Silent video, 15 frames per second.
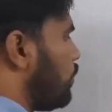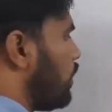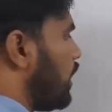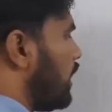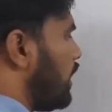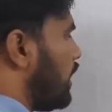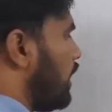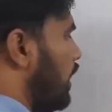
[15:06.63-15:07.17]
to
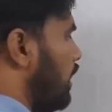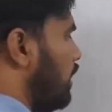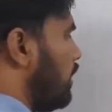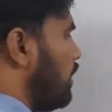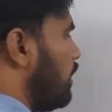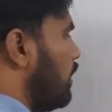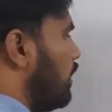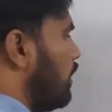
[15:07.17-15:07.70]
100
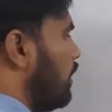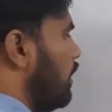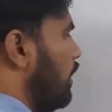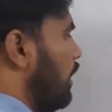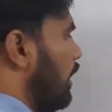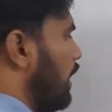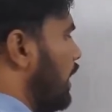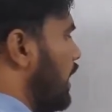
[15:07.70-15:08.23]

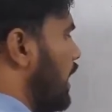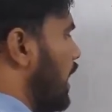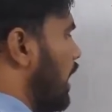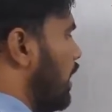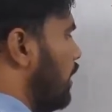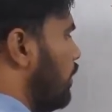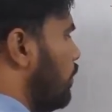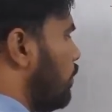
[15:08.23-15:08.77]

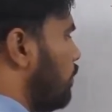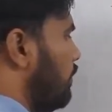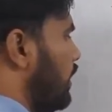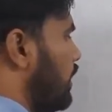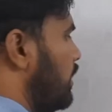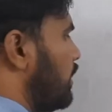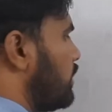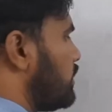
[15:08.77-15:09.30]

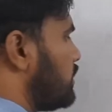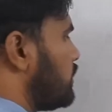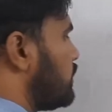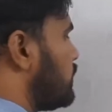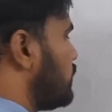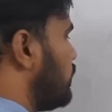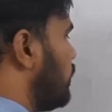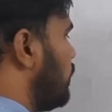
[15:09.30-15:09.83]

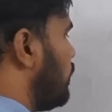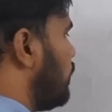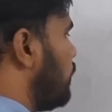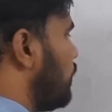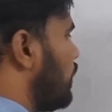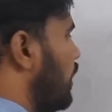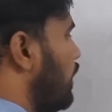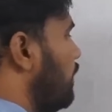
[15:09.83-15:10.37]
nanometers.
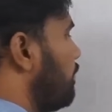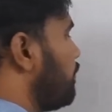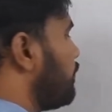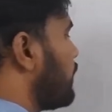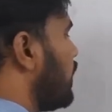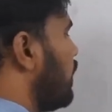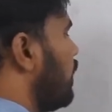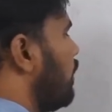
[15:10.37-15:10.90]
Okay,
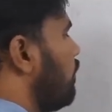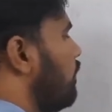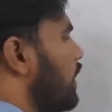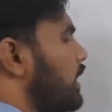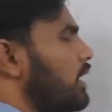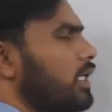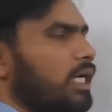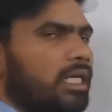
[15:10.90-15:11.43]

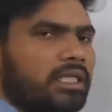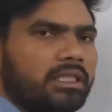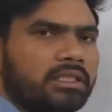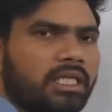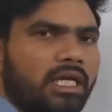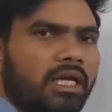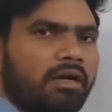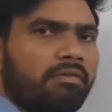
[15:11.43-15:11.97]
working at the
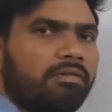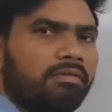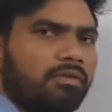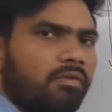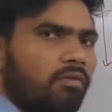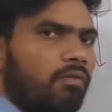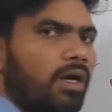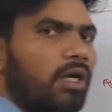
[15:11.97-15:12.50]
scale of
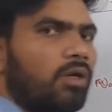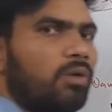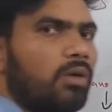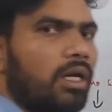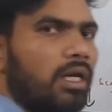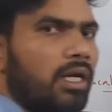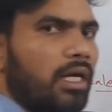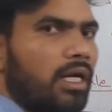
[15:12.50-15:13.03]
1 to
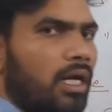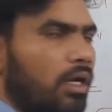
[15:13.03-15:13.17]
100